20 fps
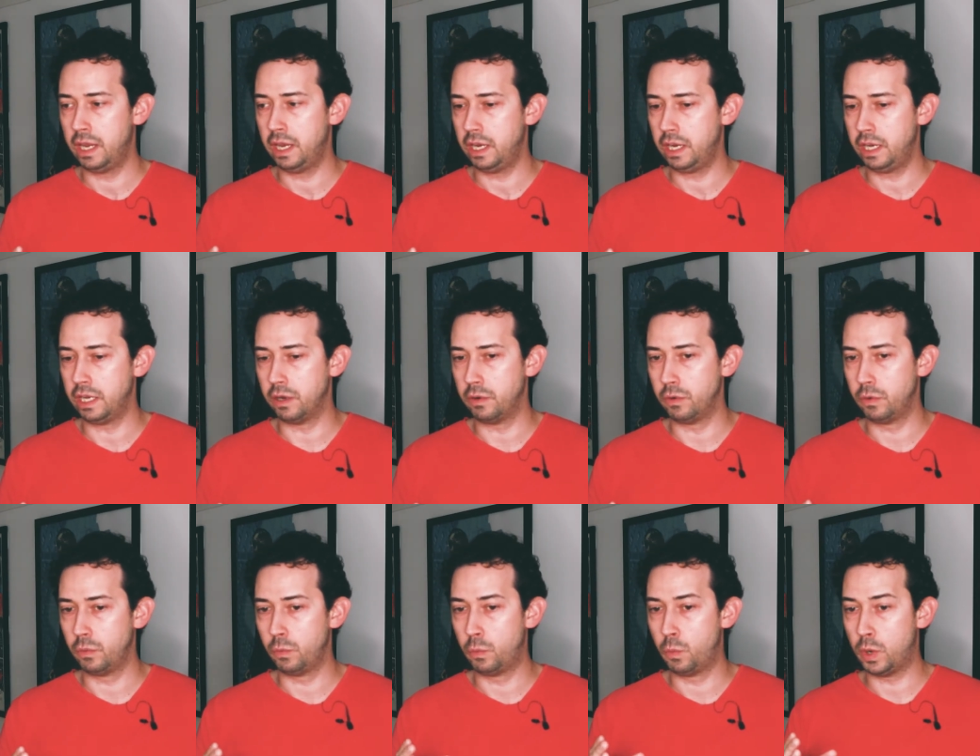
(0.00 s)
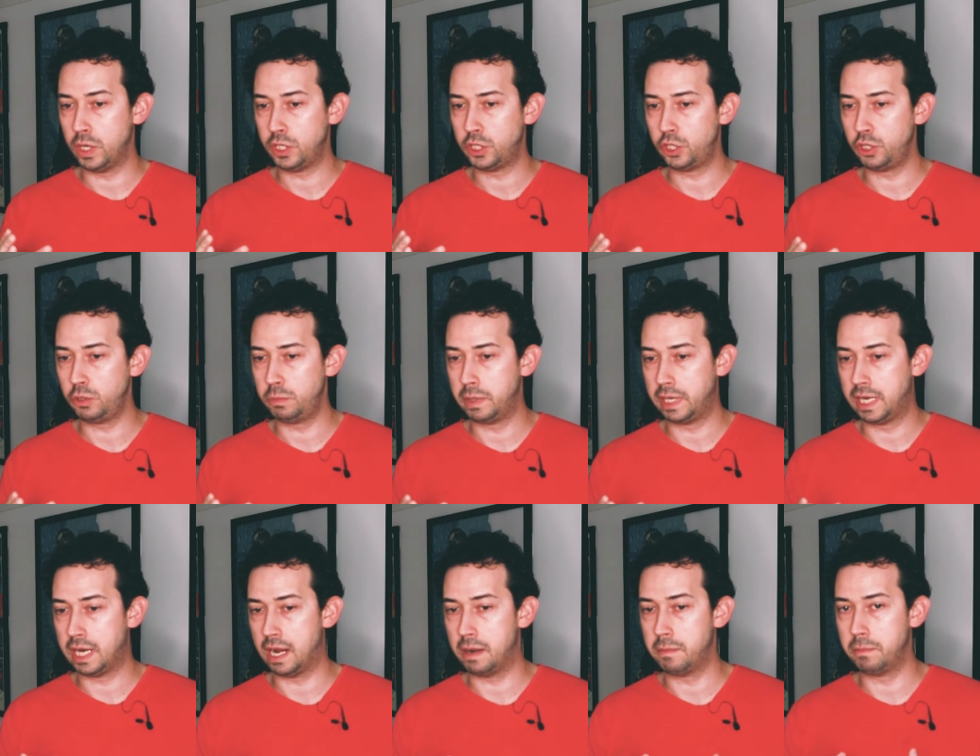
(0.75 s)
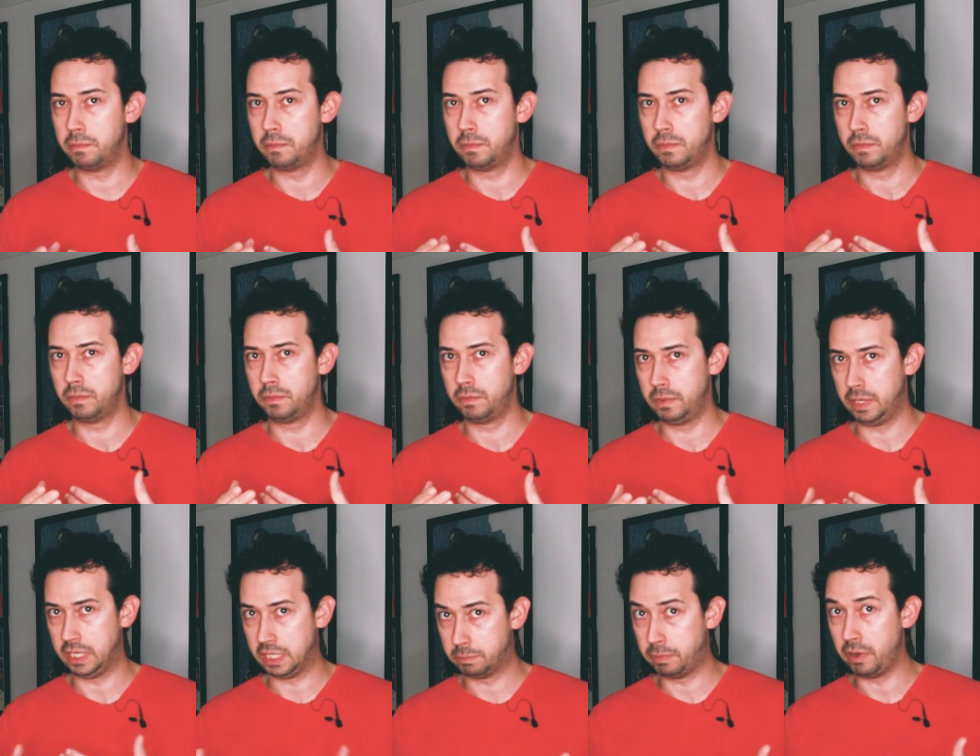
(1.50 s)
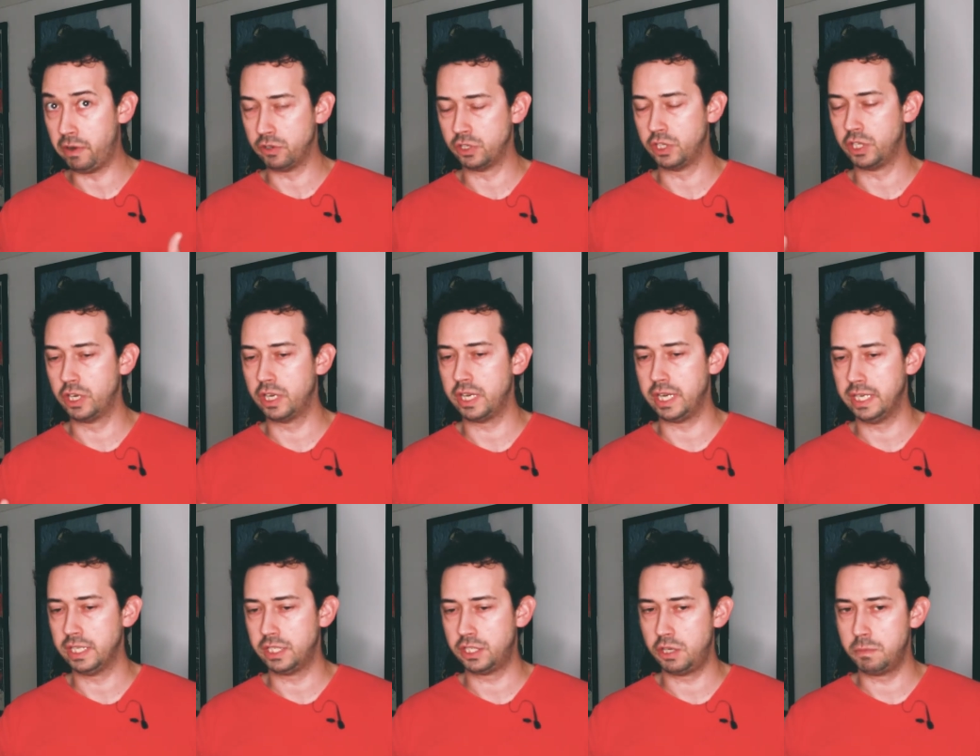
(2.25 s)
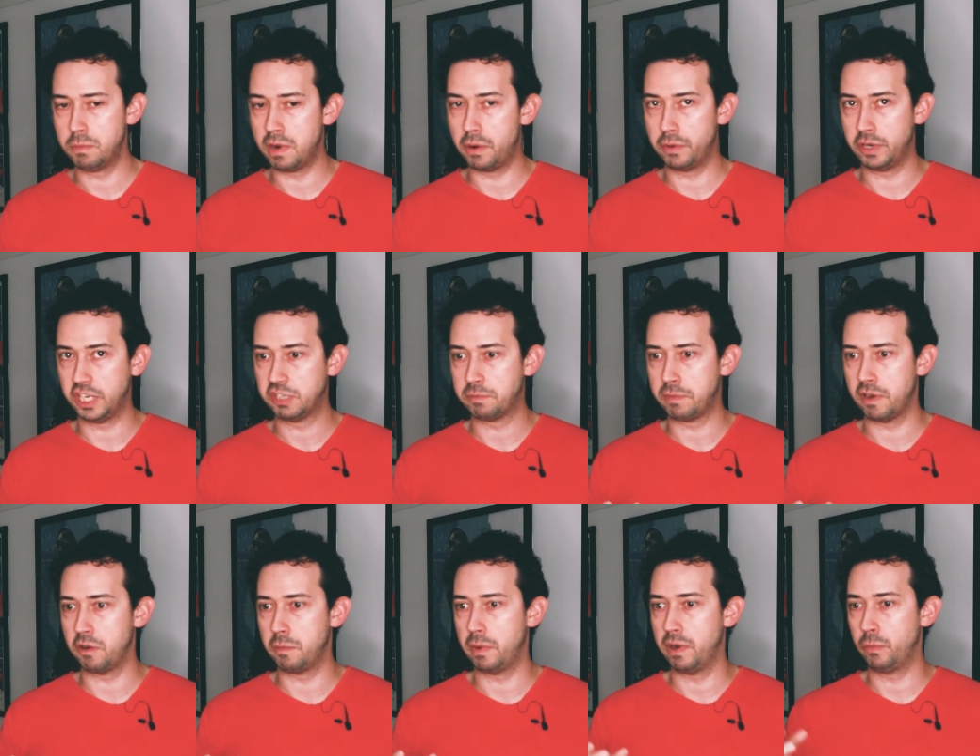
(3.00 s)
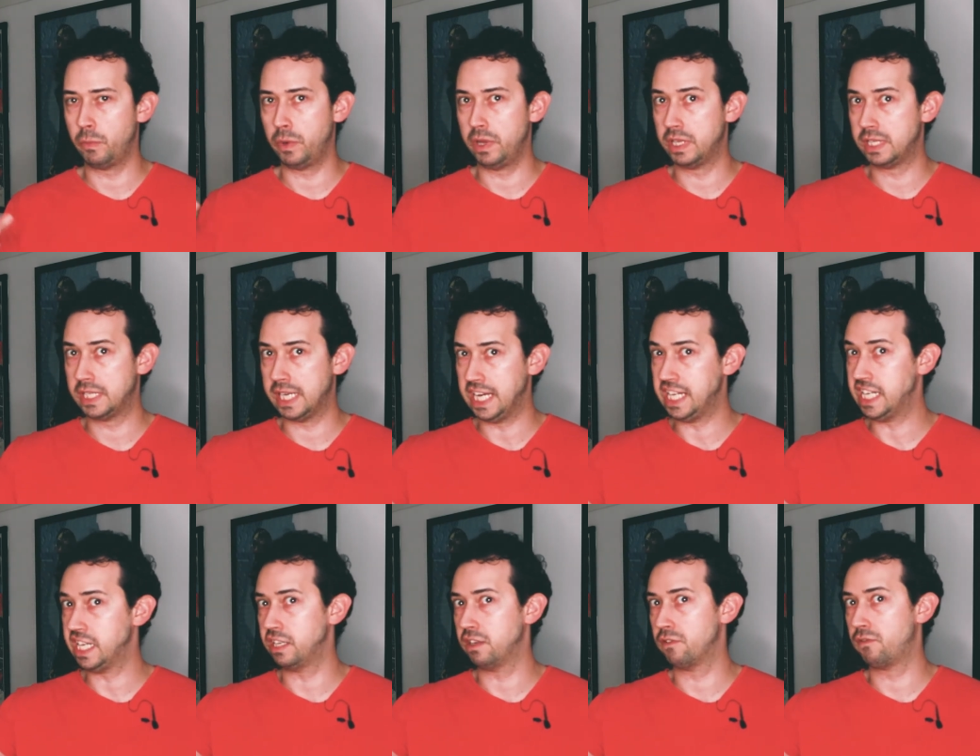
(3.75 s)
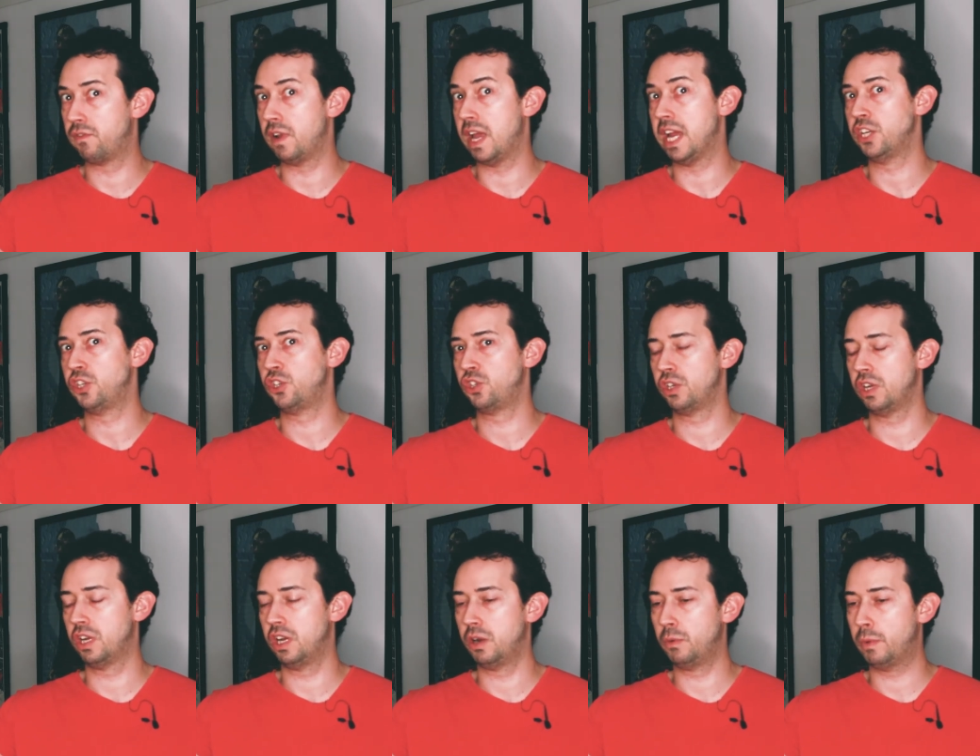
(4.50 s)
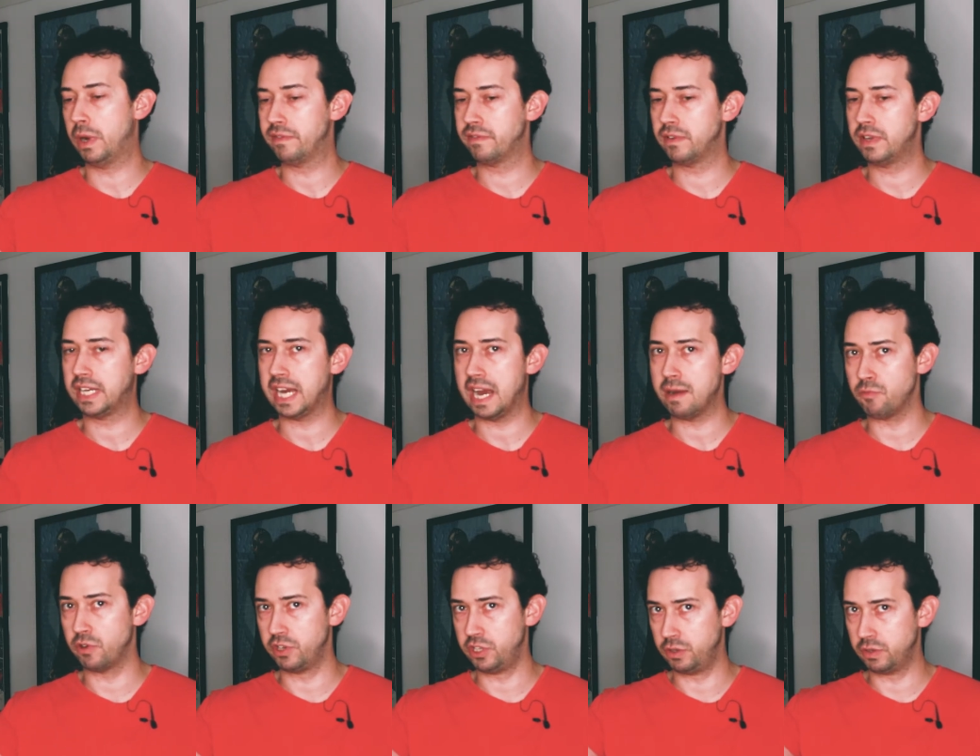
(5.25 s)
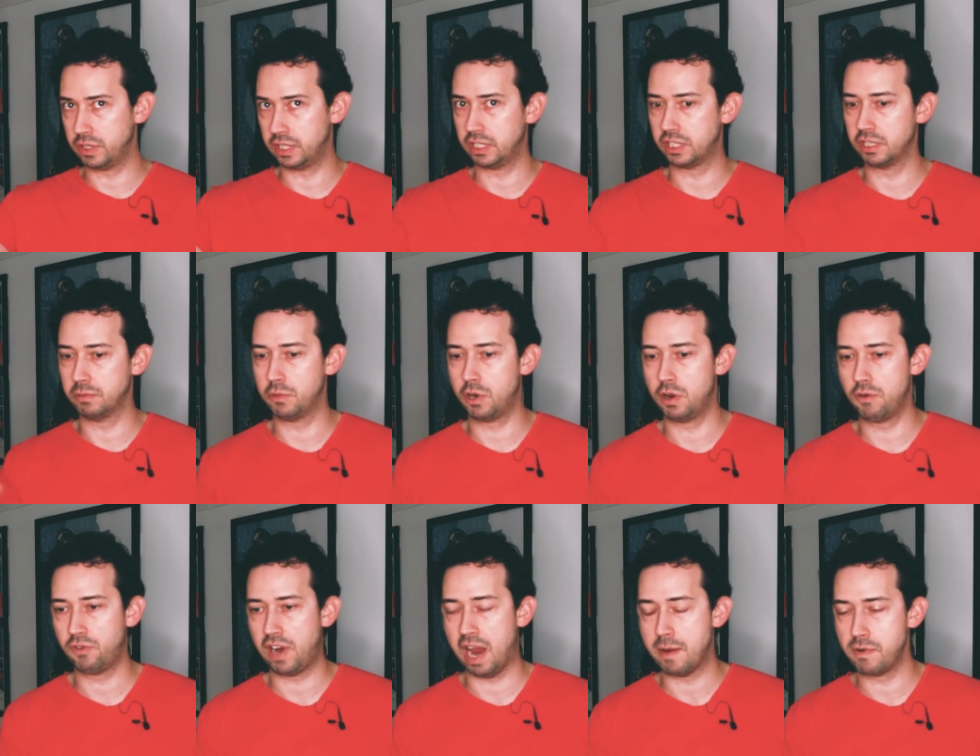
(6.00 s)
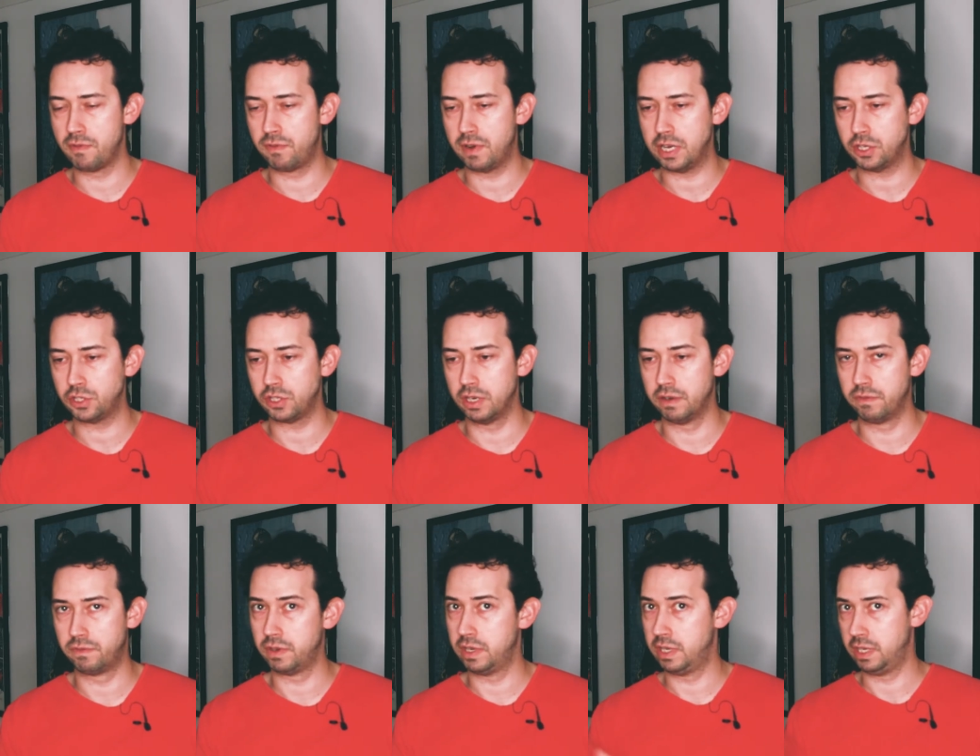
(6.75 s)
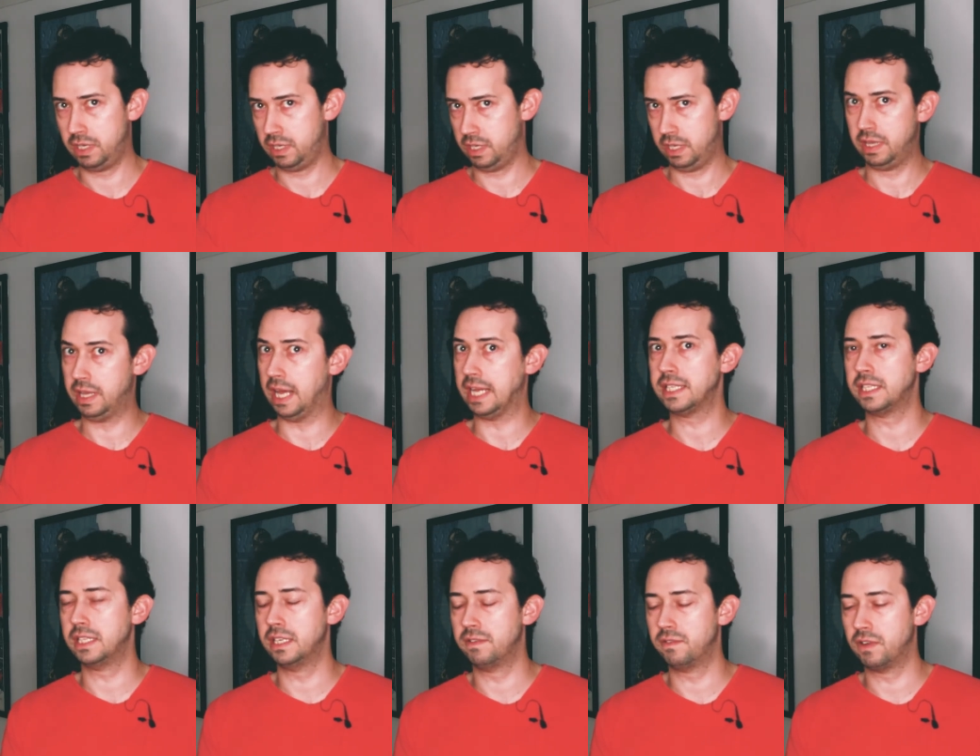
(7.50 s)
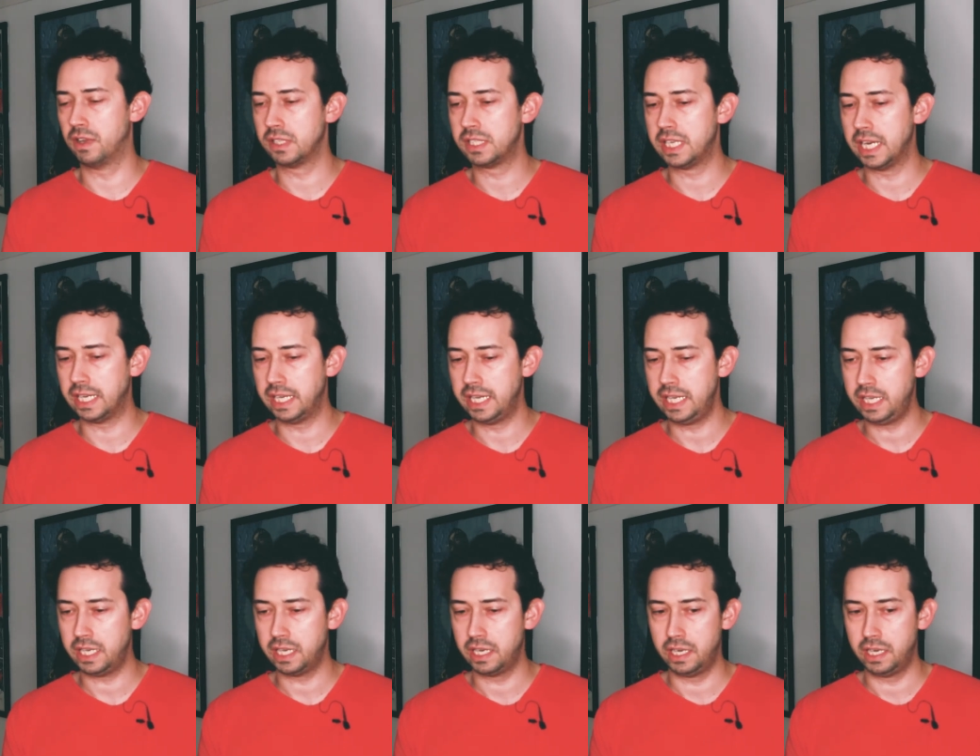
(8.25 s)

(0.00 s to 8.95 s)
You know, once you become experienced and good at this, you might want to experiment with taking the flash away from the camera and using some off-camera flash stuff. That's an advanced technique.